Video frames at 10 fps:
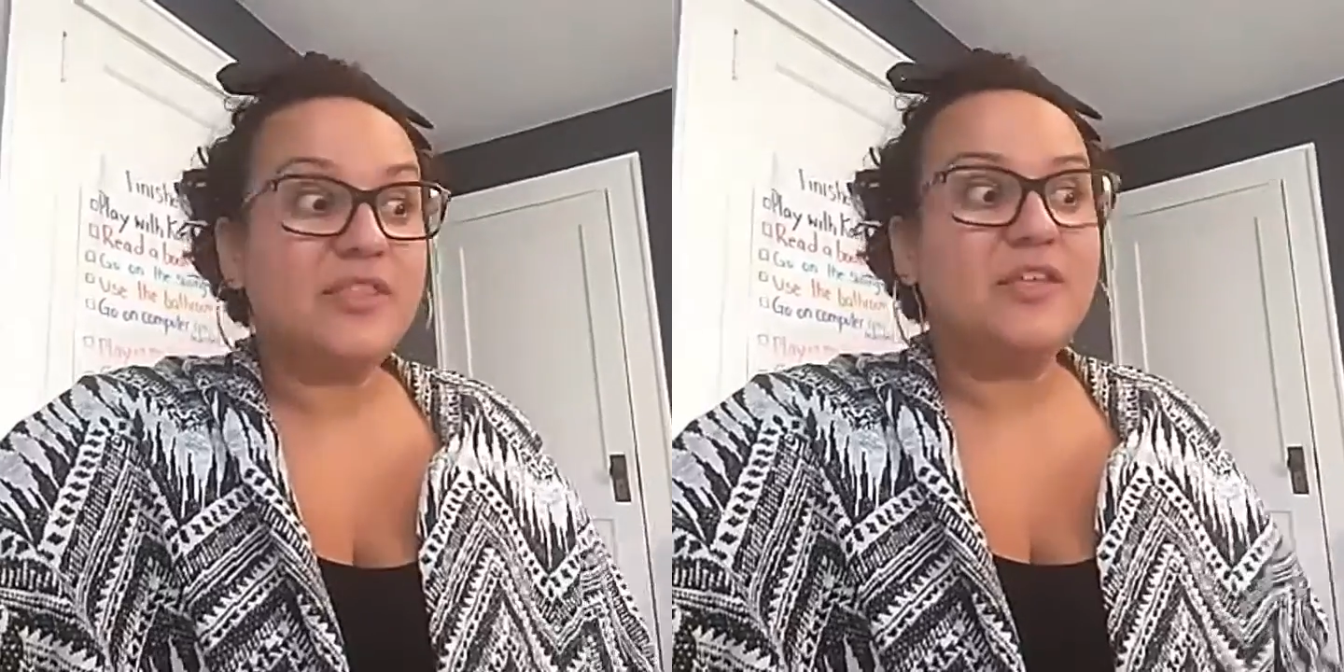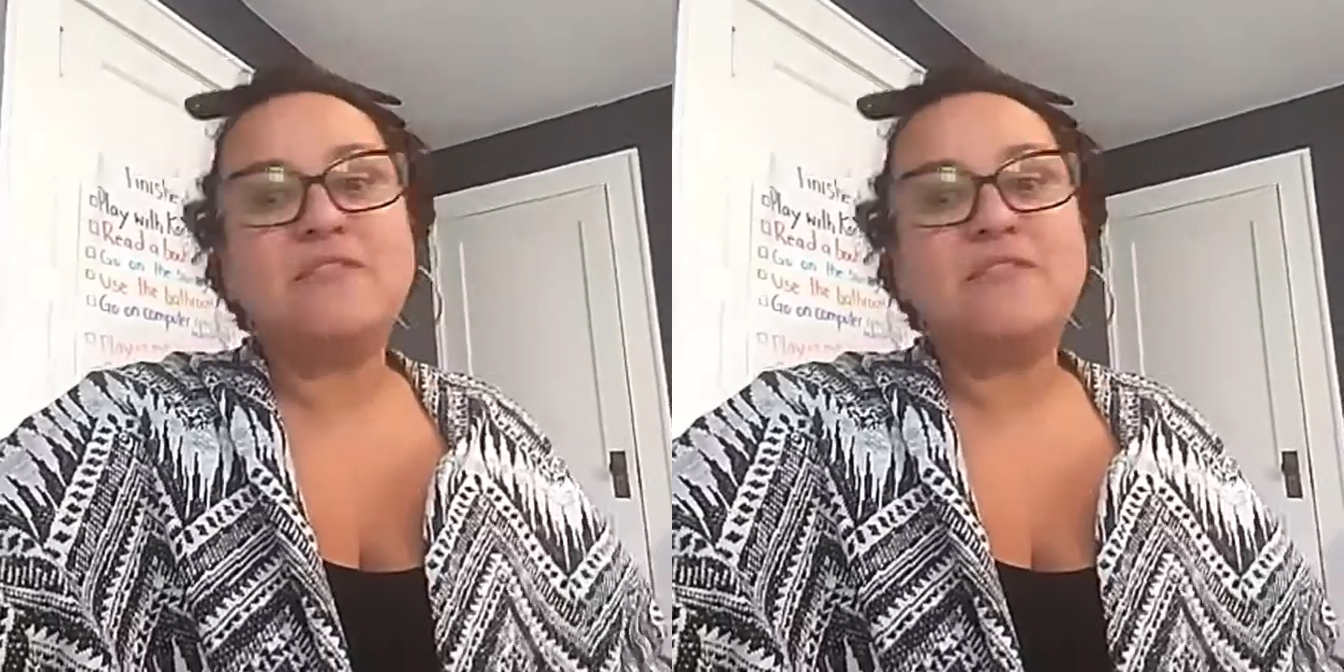
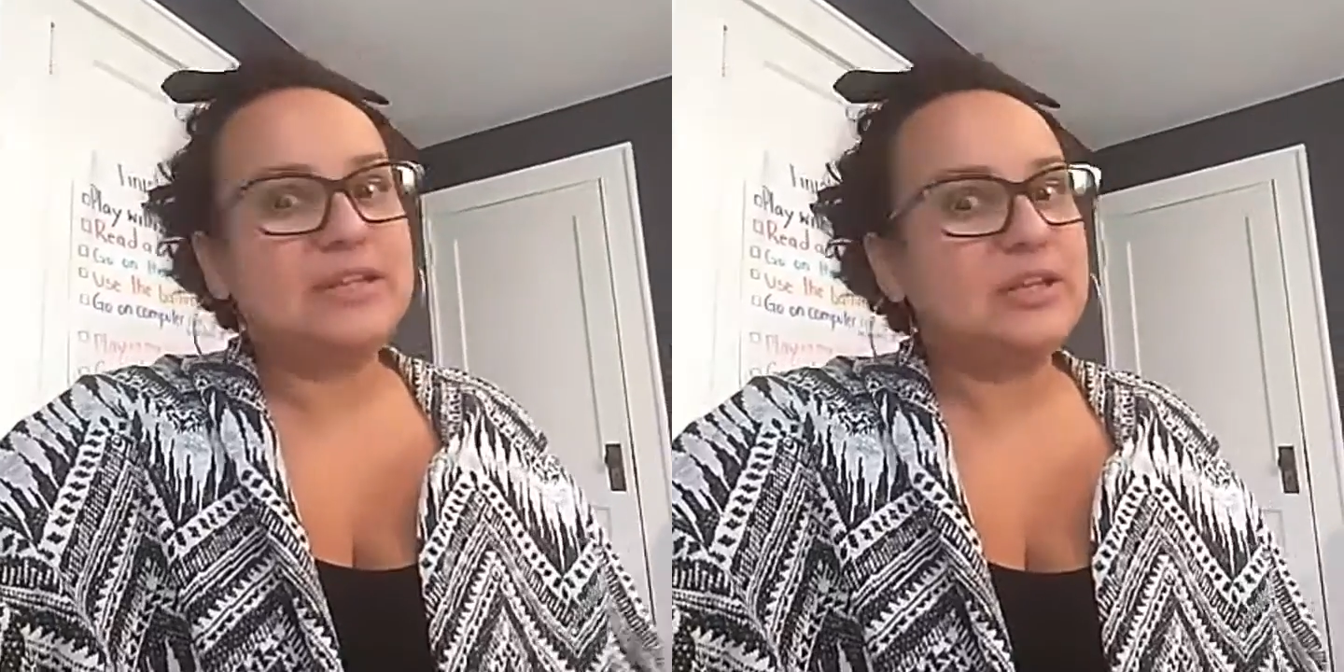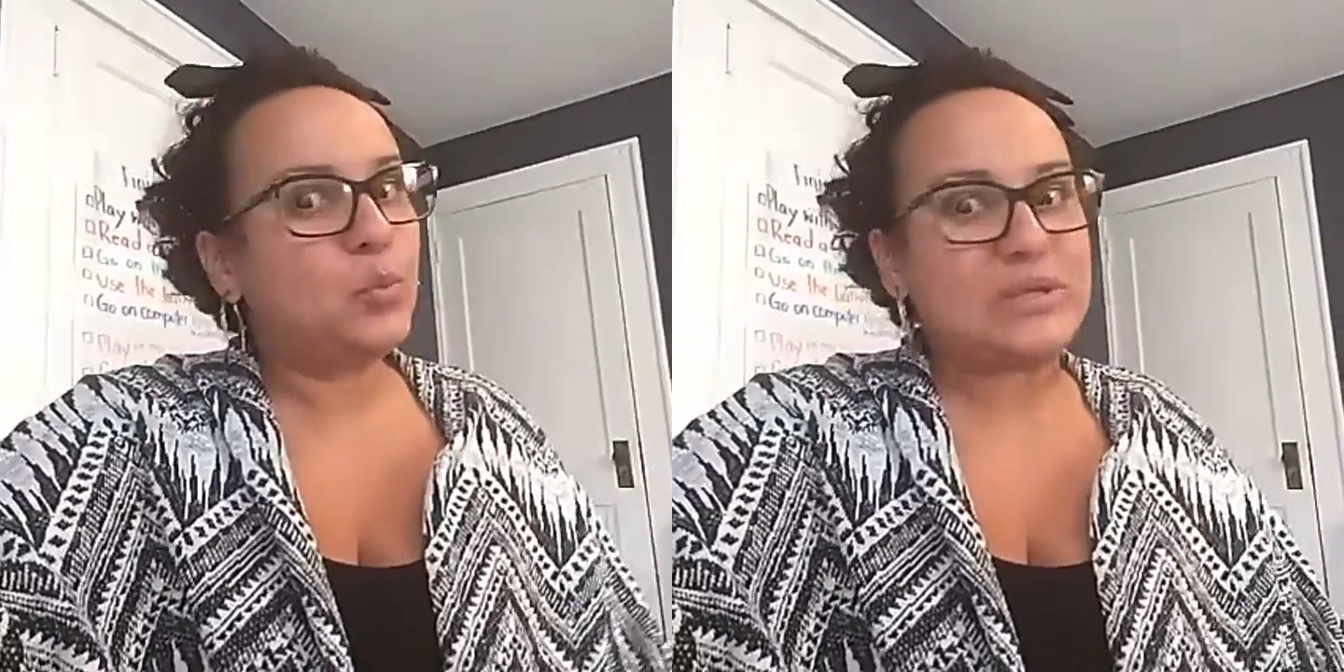The
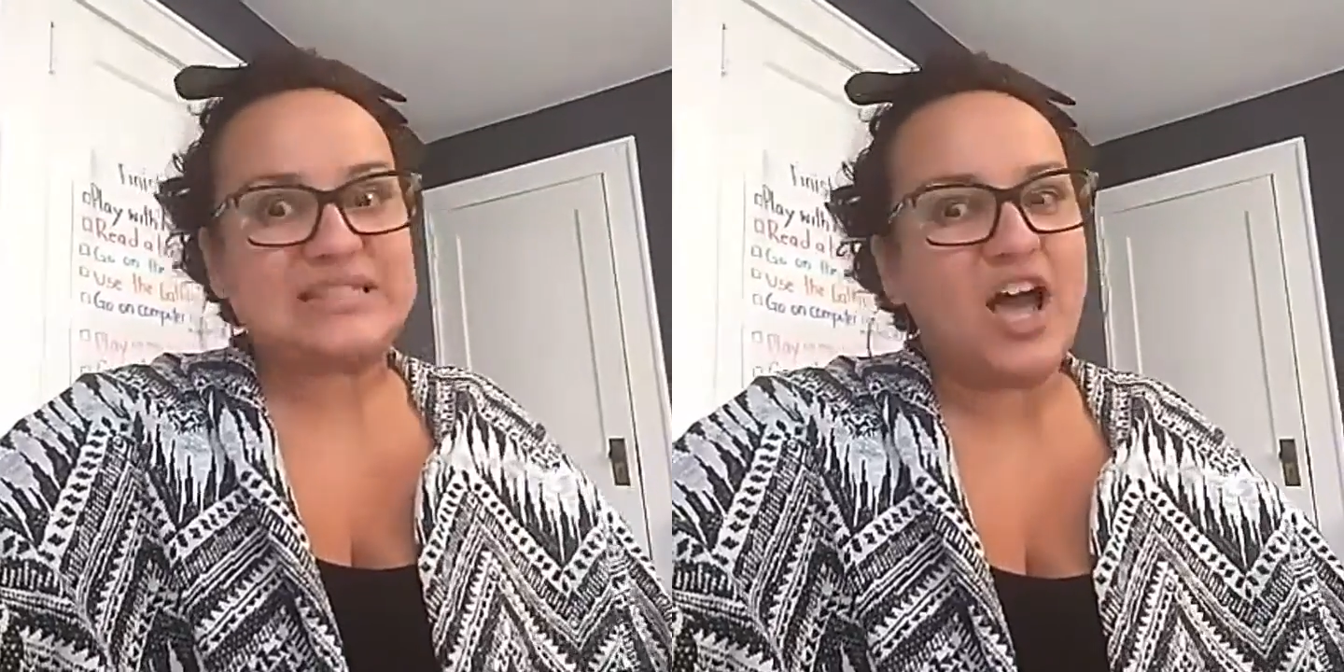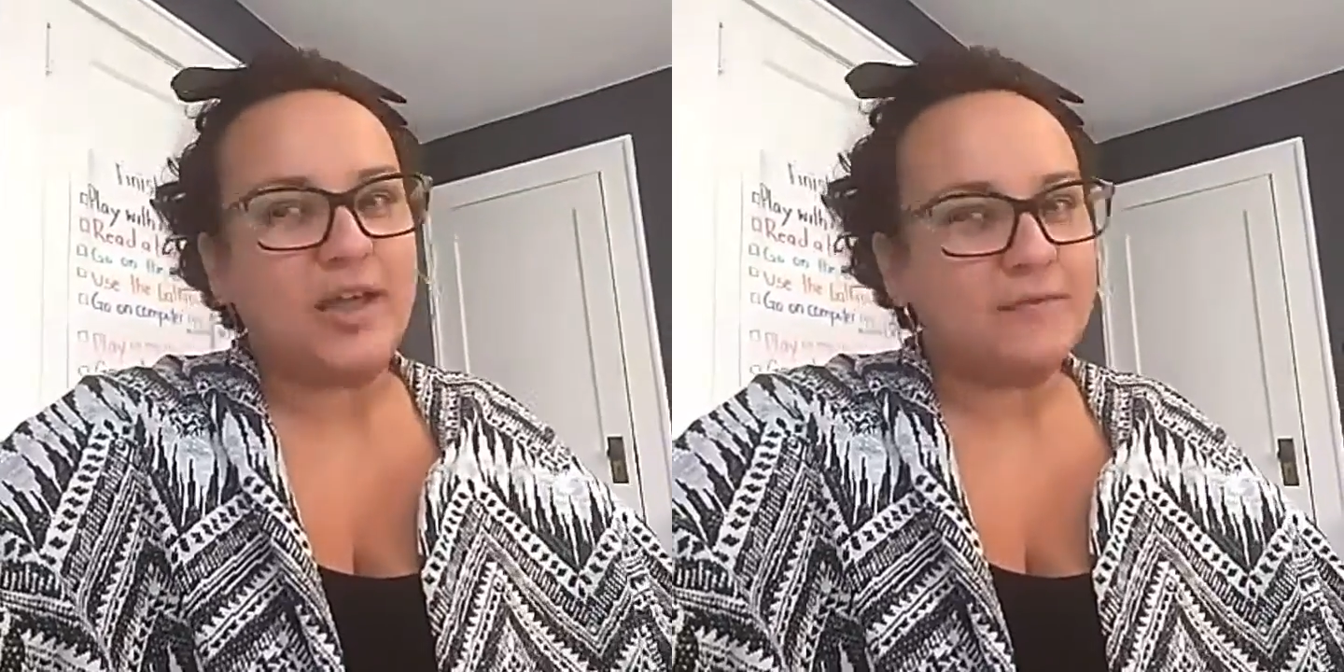family was
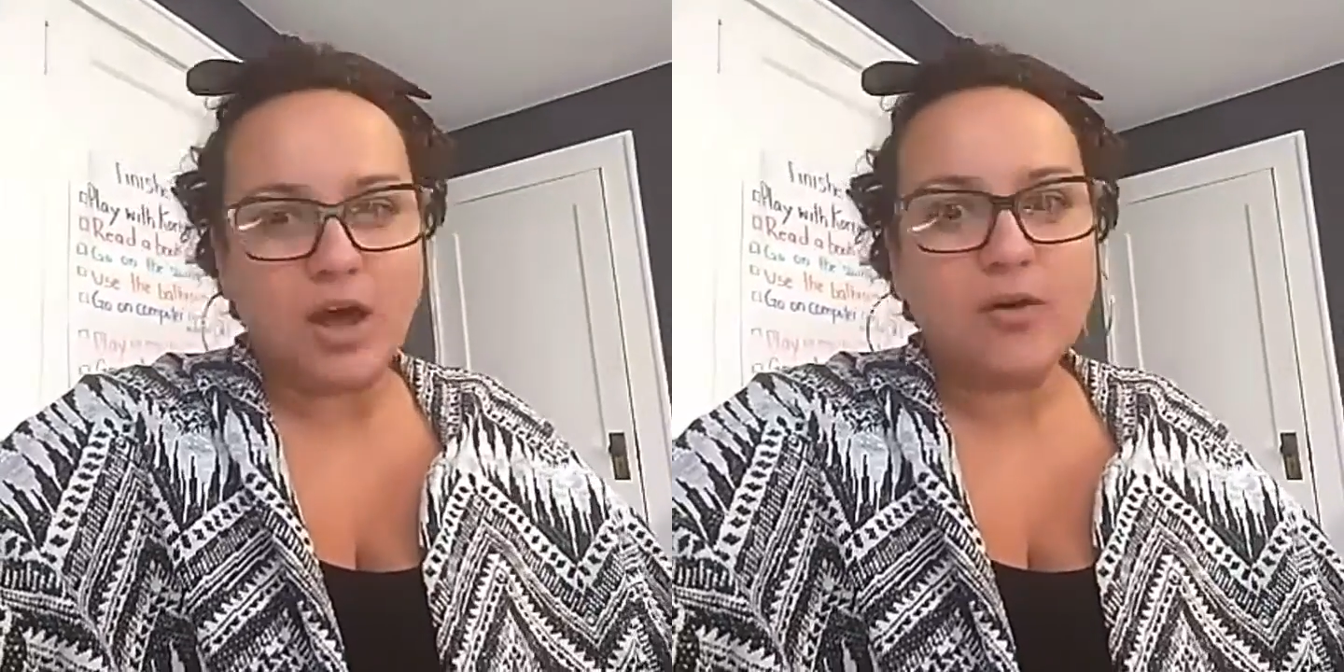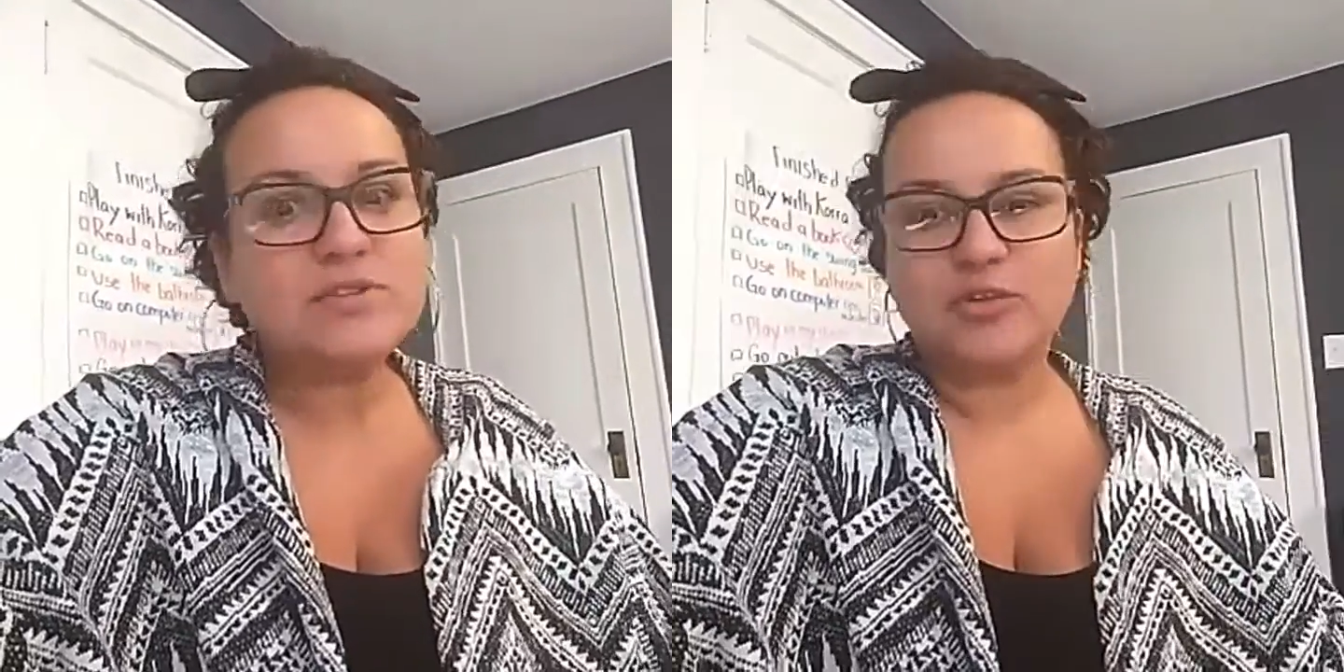not involved.